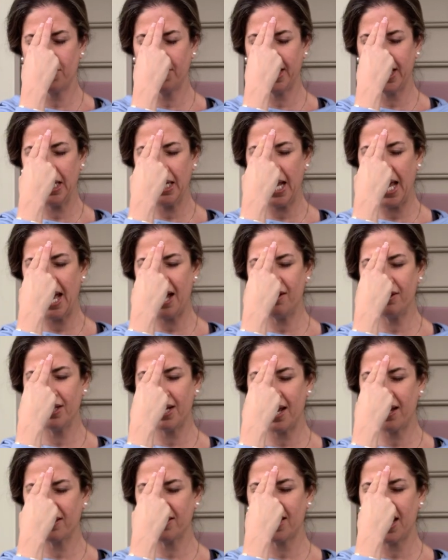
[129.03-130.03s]
inhale and
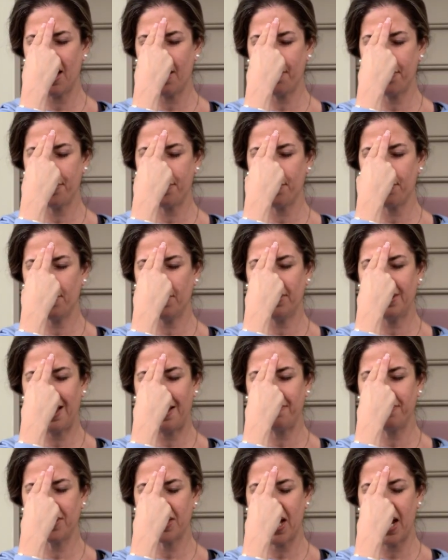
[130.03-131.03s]
exhale through the
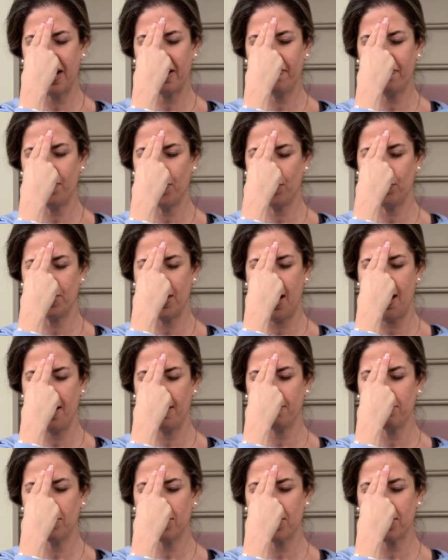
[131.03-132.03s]
left side a few
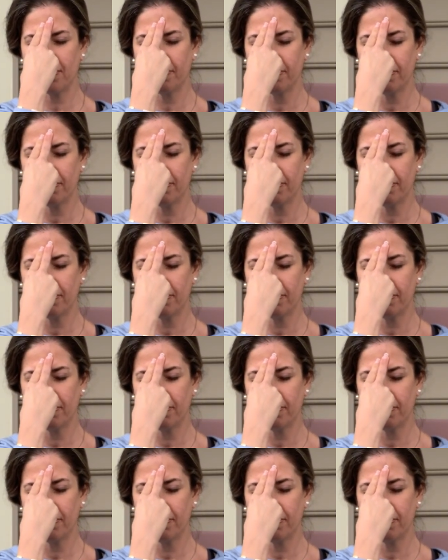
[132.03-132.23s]
times.